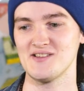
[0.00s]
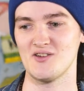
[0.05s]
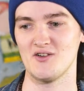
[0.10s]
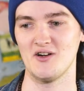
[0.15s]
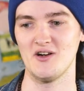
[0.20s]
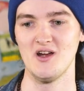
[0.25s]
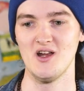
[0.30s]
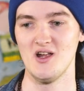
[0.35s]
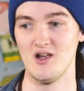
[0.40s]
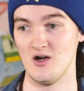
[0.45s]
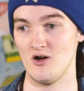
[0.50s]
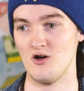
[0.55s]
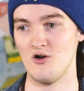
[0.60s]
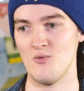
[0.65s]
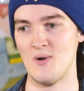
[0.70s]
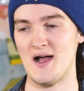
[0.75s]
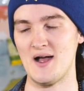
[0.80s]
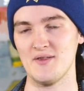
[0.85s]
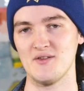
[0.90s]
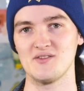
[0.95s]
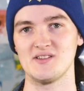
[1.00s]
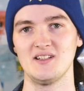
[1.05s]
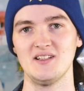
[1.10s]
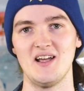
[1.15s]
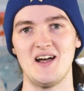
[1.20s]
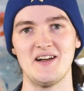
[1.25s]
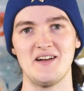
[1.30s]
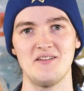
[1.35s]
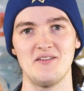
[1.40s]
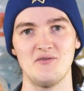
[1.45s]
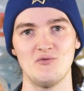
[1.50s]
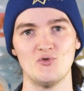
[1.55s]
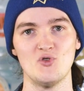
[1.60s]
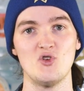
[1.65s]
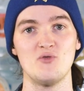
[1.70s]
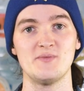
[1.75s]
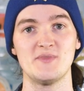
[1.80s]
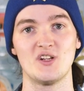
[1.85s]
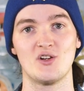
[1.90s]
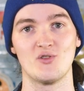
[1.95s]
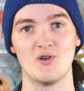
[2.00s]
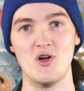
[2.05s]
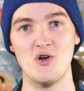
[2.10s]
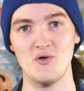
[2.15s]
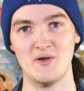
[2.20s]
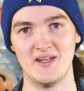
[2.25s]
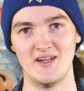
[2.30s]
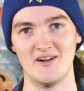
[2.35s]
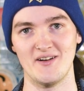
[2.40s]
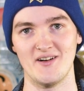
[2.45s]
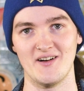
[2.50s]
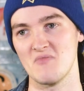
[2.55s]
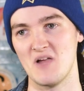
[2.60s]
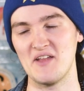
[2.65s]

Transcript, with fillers: or oh wow, there's a lot of room to grow here.